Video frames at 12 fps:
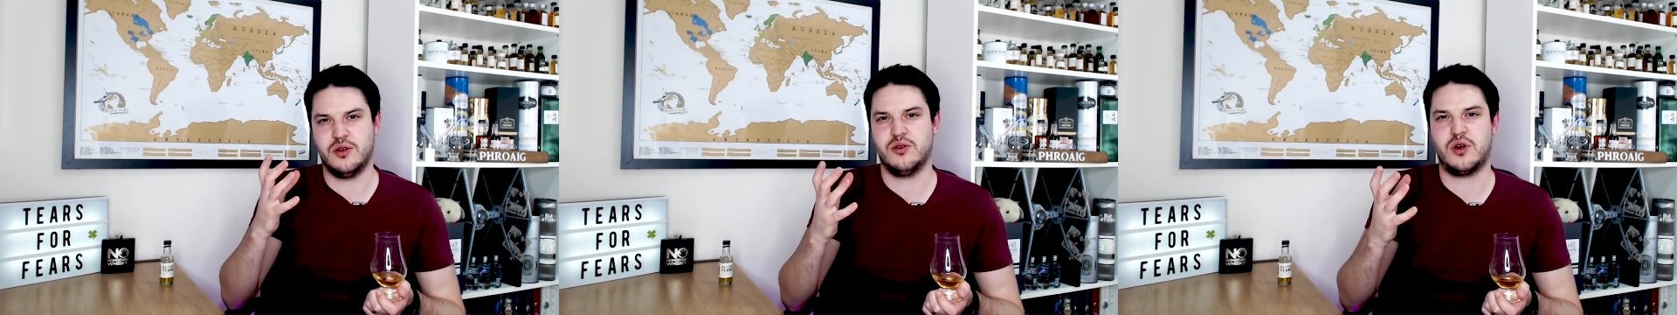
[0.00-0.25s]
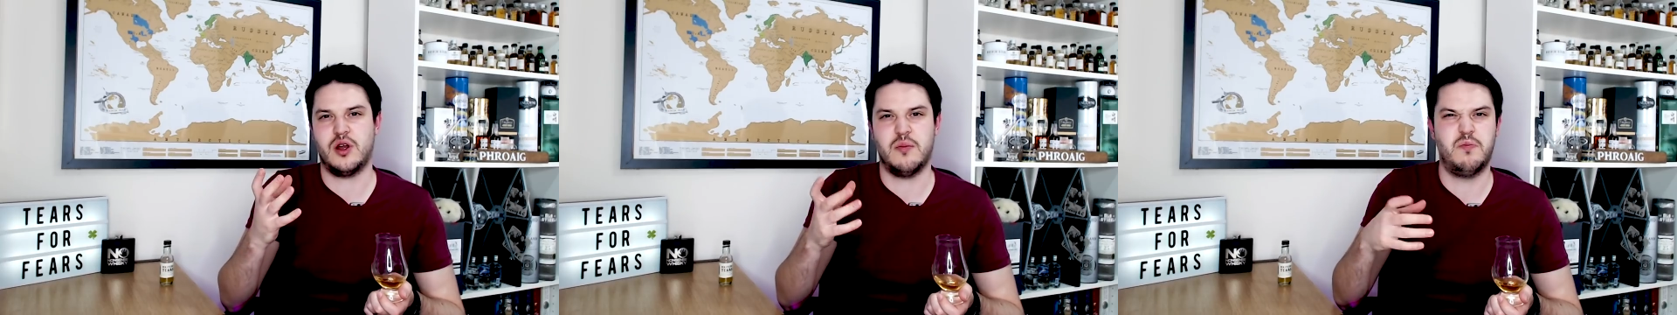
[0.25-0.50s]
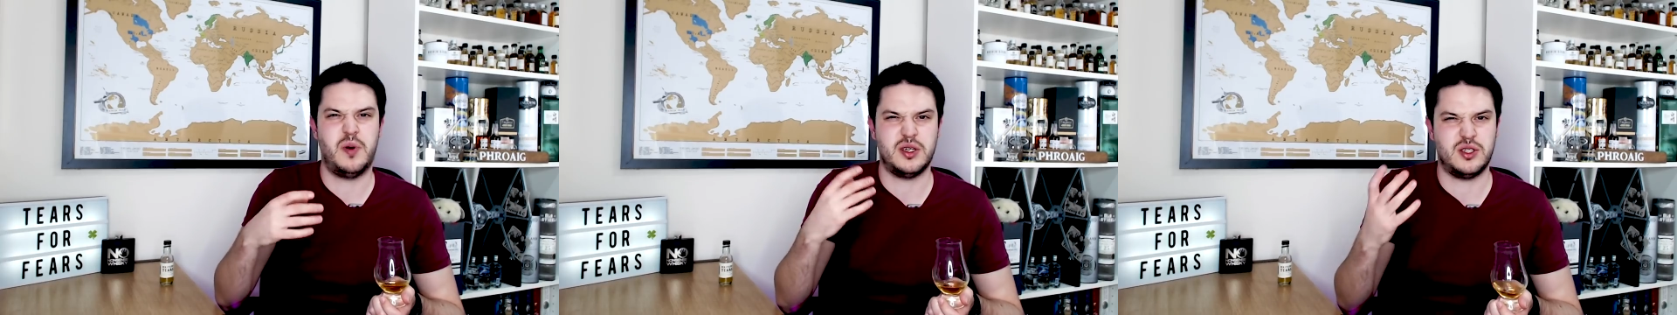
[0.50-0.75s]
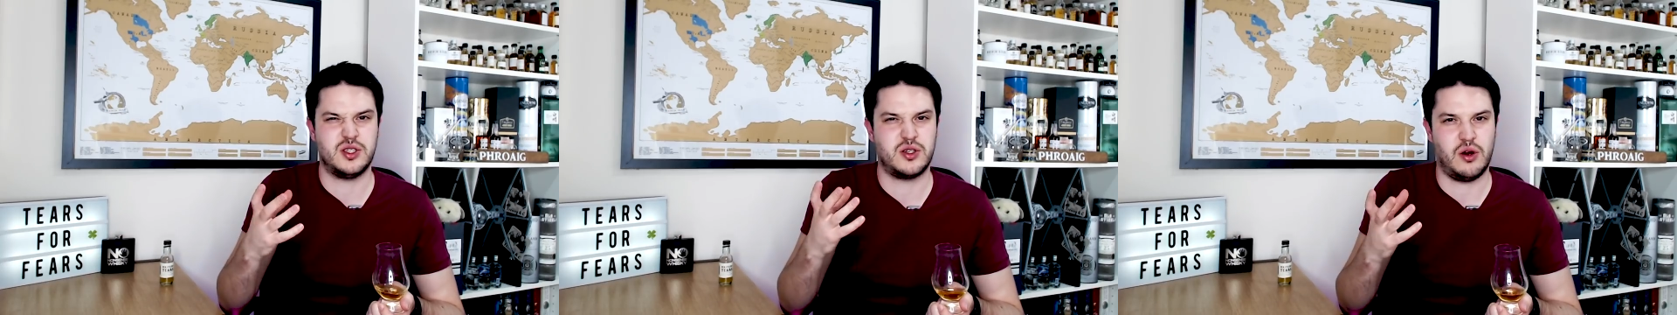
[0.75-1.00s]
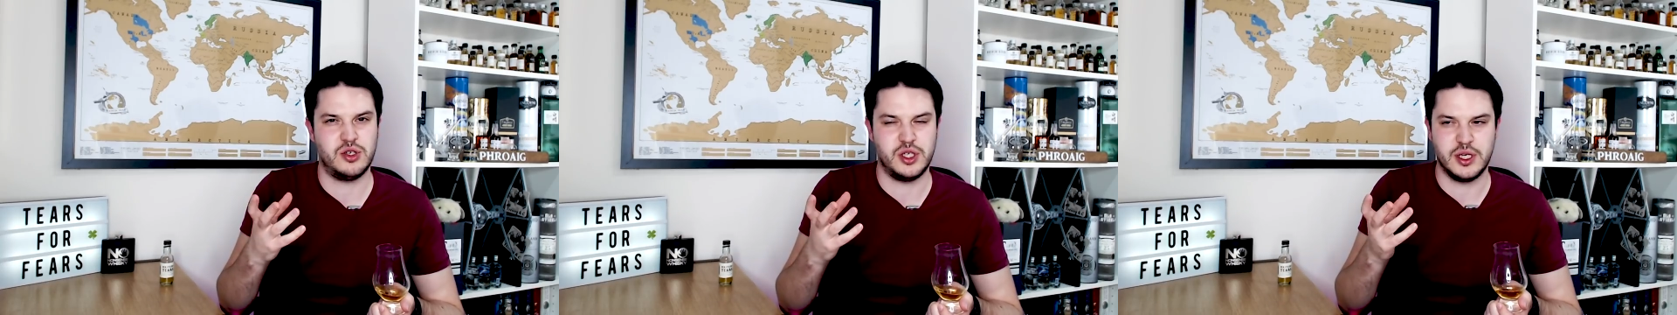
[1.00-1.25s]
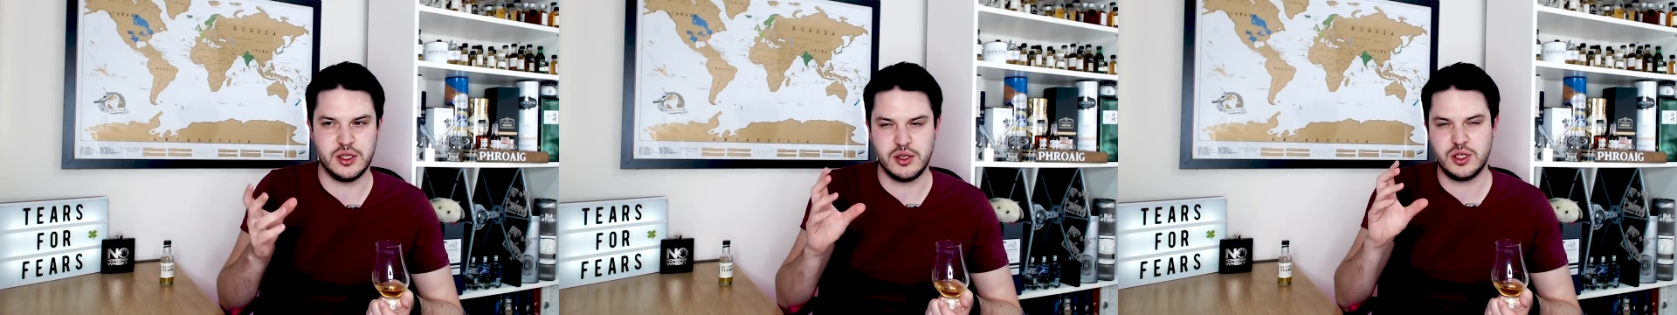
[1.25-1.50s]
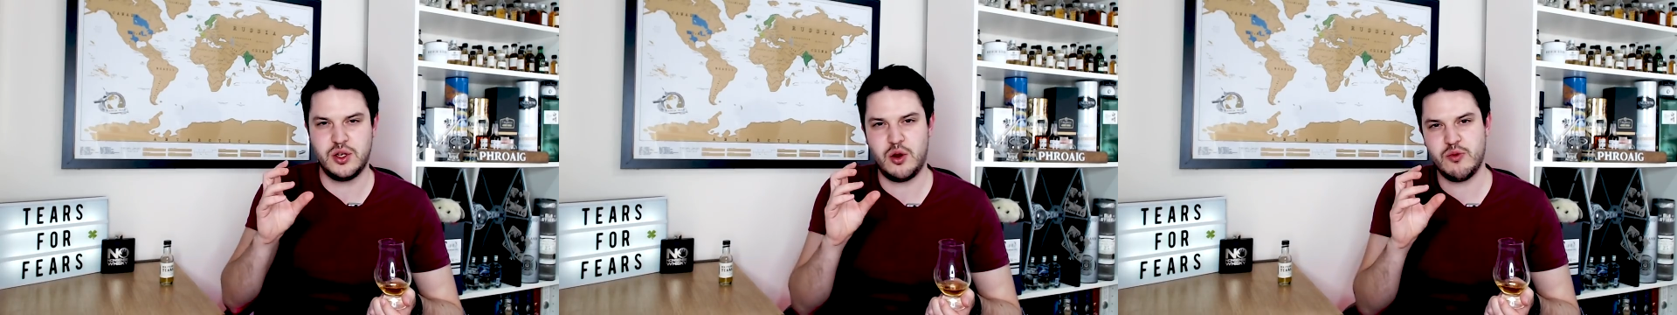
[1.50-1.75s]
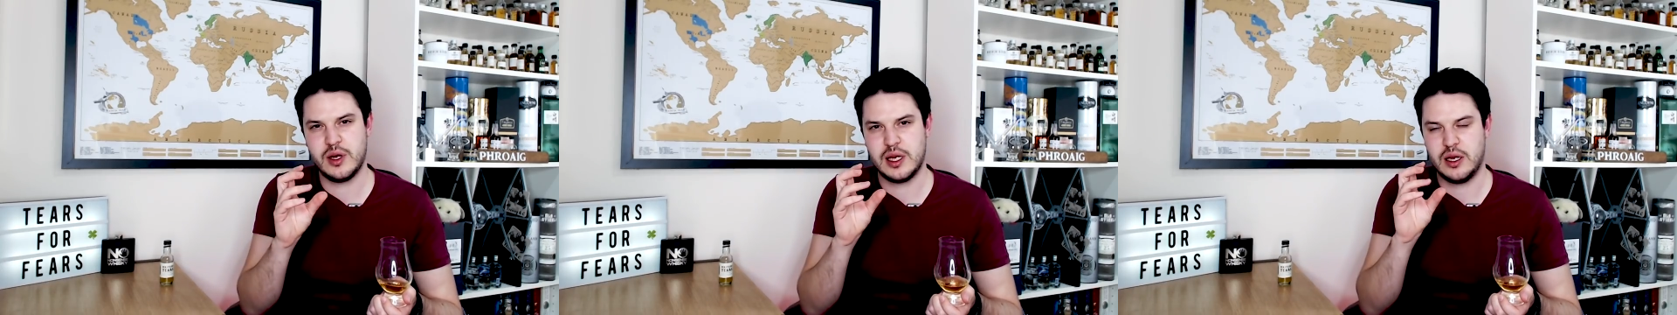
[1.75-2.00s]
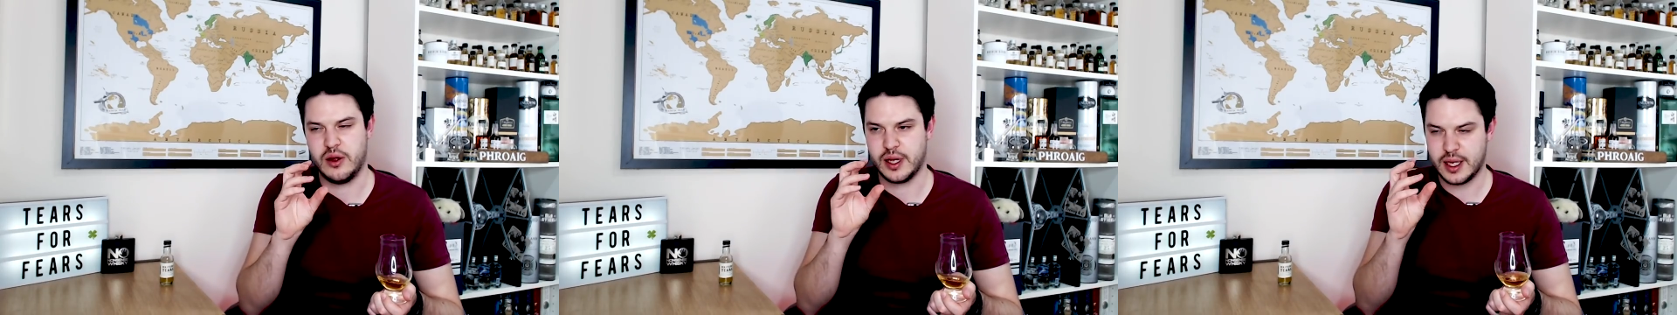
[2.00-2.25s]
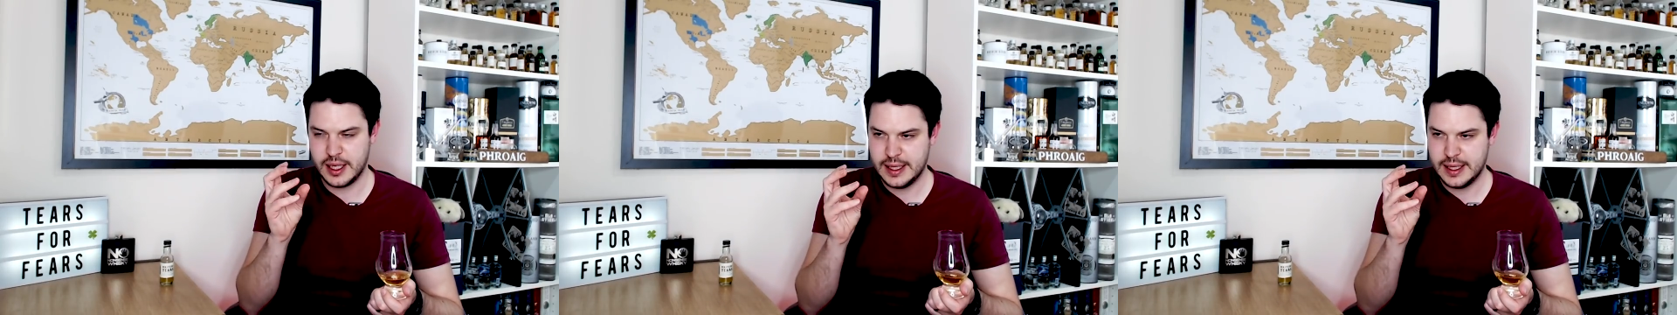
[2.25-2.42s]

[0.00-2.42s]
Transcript: on a kind of butterscotchy. So it's not really like,